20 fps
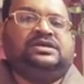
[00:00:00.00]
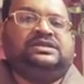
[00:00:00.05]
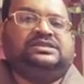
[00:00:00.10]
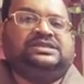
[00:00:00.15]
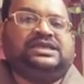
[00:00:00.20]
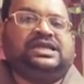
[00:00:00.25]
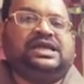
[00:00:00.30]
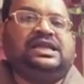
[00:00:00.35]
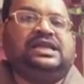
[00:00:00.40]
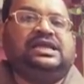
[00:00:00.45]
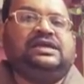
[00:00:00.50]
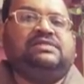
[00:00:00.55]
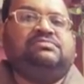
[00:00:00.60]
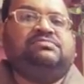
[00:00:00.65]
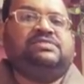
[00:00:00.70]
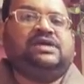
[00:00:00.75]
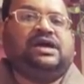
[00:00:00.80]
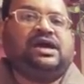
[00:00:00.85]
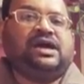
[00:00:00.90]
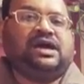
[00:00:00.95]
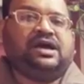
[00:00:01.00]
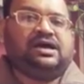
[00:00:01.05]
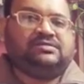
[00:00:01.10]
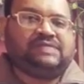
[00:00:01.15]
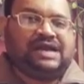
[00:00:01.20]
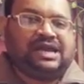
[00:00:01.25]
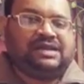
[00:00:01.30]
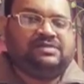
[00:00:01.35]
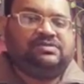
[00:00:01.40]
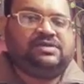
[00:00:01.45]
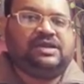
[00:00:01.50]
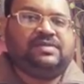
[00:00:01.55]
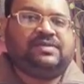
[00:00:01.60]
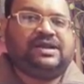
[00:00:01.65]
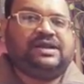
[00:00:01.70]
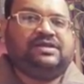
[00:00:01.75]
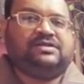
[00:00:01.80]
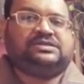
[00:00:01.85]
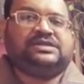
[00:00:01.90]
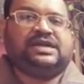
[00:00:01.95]
generally aluminum
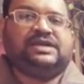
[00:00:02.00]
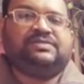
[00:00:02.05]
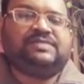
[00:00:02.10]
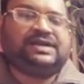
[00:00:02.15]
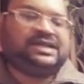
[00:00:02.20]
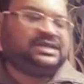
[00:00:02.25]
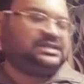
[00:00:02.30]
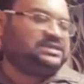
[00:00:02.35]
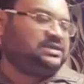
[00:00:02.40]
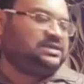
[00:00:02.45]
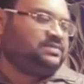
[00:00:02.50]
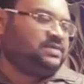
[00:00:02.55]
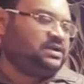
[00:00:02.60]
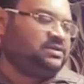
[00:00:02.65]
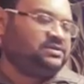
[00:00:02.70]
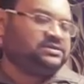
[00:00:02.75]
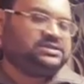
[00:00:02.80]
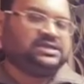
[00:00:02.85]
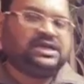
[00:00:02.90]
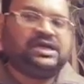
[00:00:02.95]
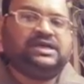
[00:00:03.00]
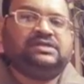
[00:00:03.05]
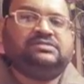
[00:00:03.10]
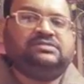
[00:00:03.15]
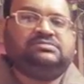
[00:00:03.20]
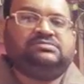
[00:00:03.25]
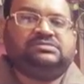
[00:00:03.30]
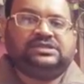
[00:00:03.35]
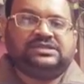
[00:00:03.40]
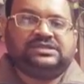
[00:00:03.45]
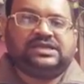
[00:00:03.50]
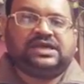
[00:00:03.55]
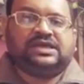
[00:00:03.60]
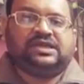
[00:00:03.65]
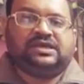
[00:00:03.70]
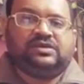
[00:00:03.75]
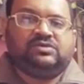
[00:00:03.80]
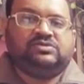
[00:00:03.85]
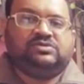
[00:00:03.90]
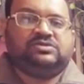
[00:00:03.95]
hydroxide, magnesium hydroxide, these
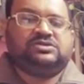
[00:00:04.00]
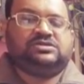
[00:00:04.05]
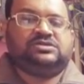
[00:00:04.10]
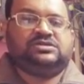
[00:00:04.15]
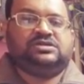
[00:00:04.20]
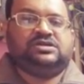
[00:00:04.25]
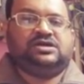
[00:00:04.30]
are used